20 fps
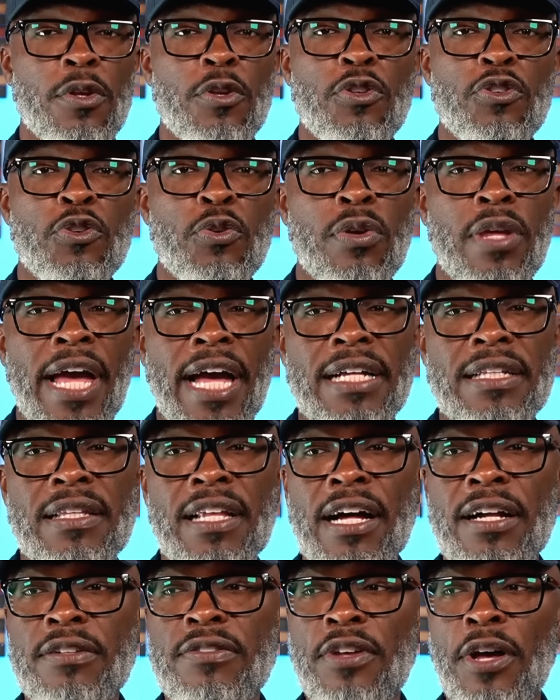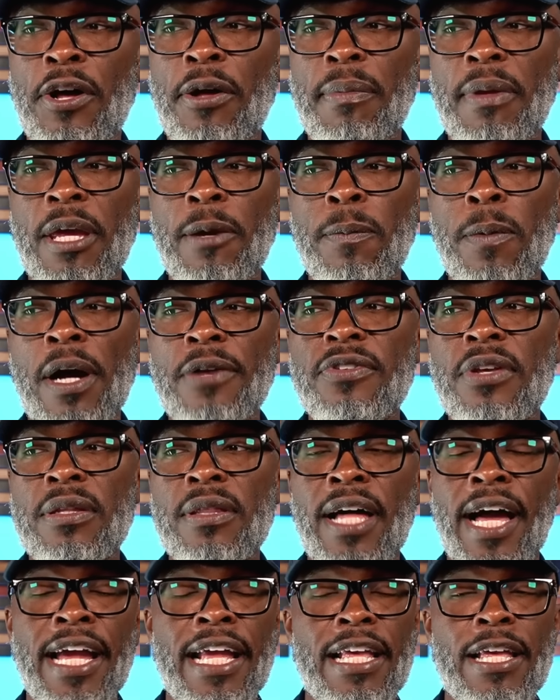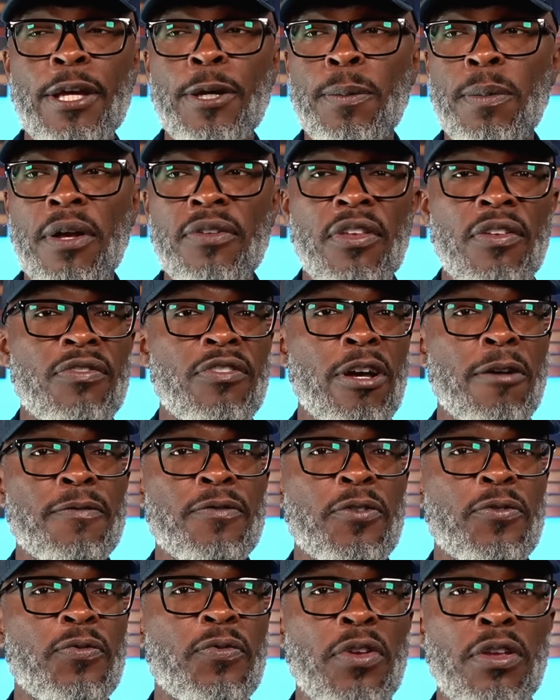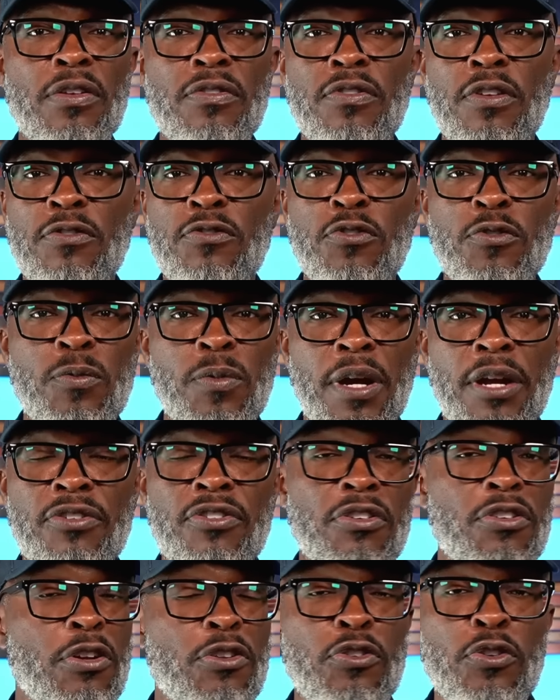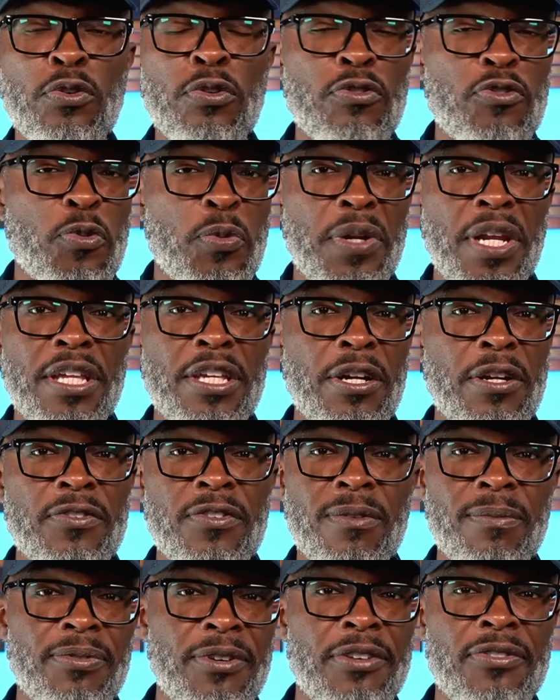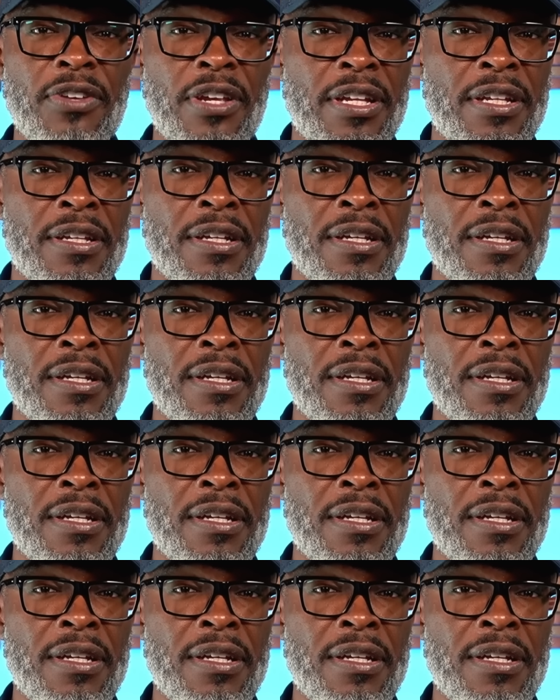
You got locked up. It wasn't like it was a self-defense situation. You're doing 20 years in prison.